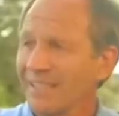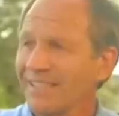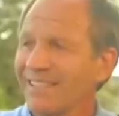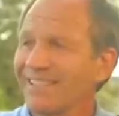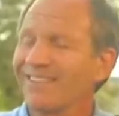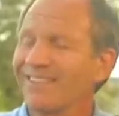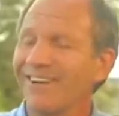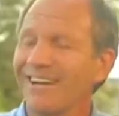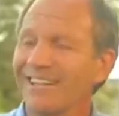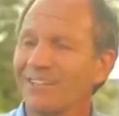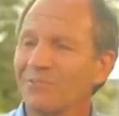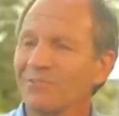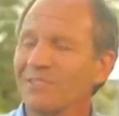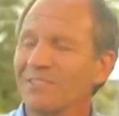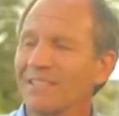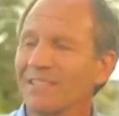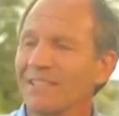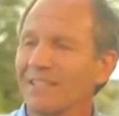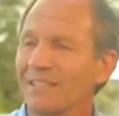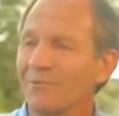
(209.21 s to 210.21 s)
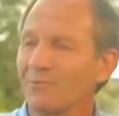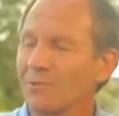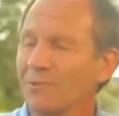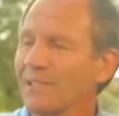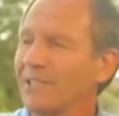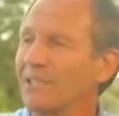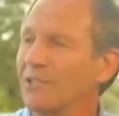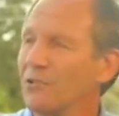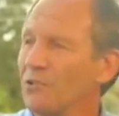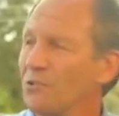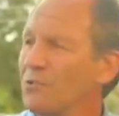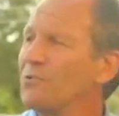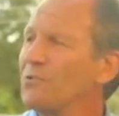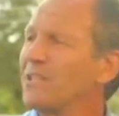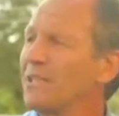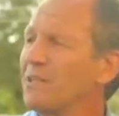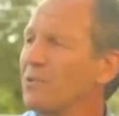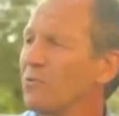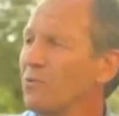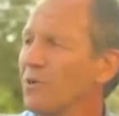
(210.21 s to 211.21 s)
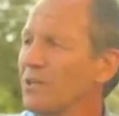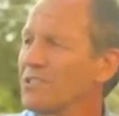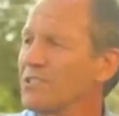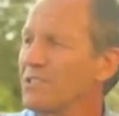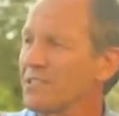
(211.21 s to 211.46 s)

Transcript: You know, I don't think I really knew that it was